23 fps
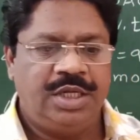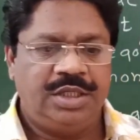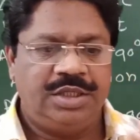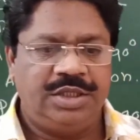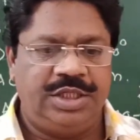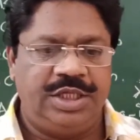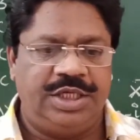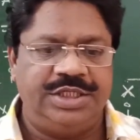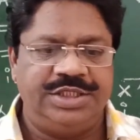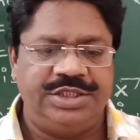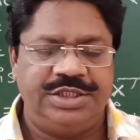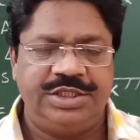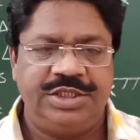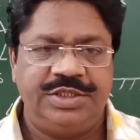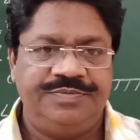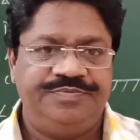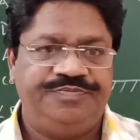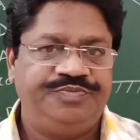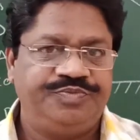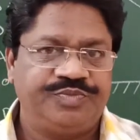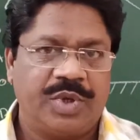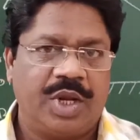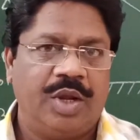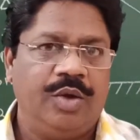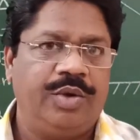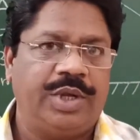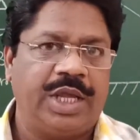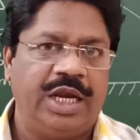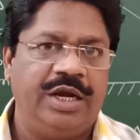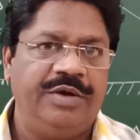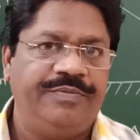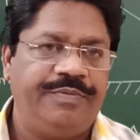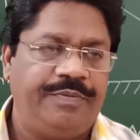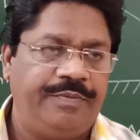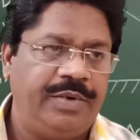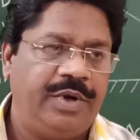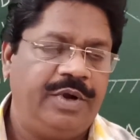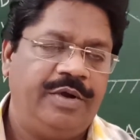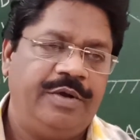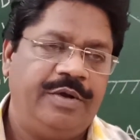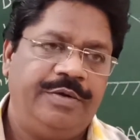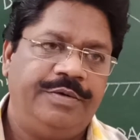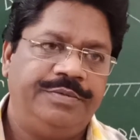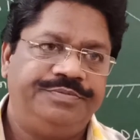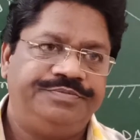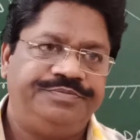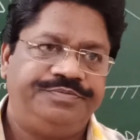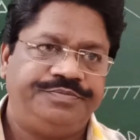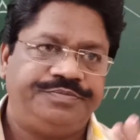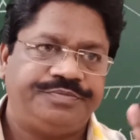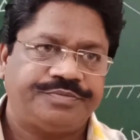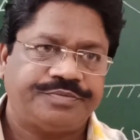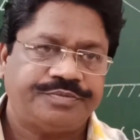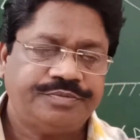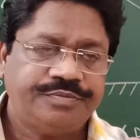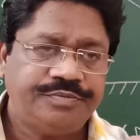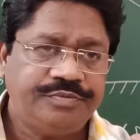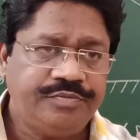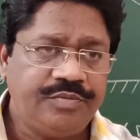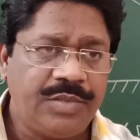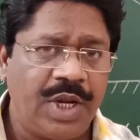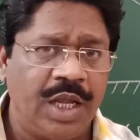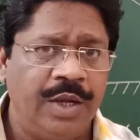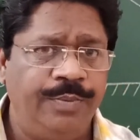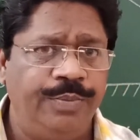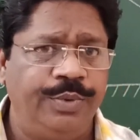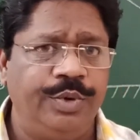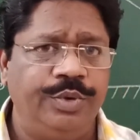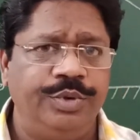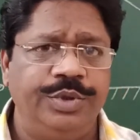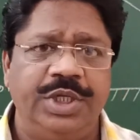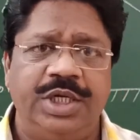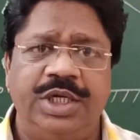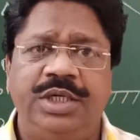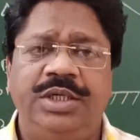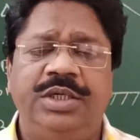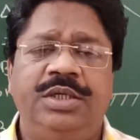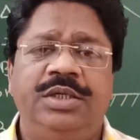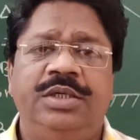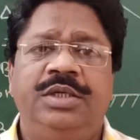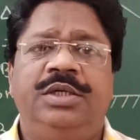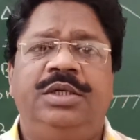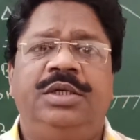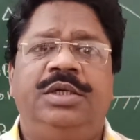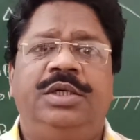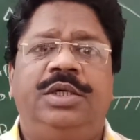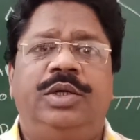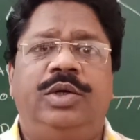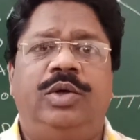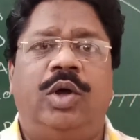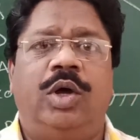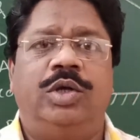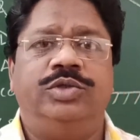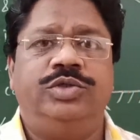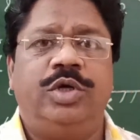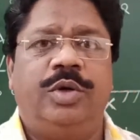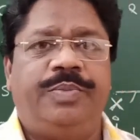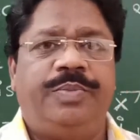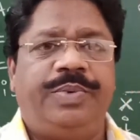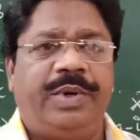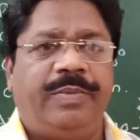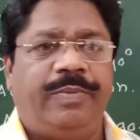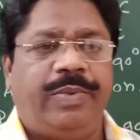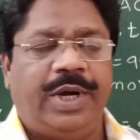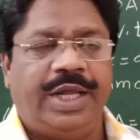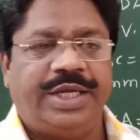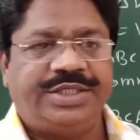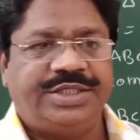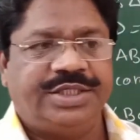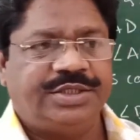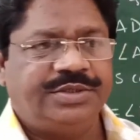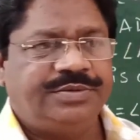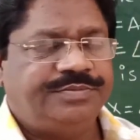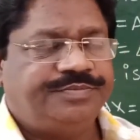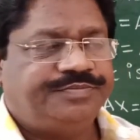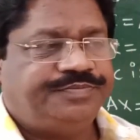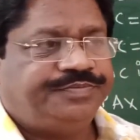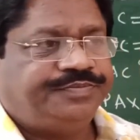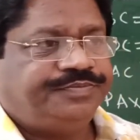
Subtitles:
Thus we can prove the laws of reflection.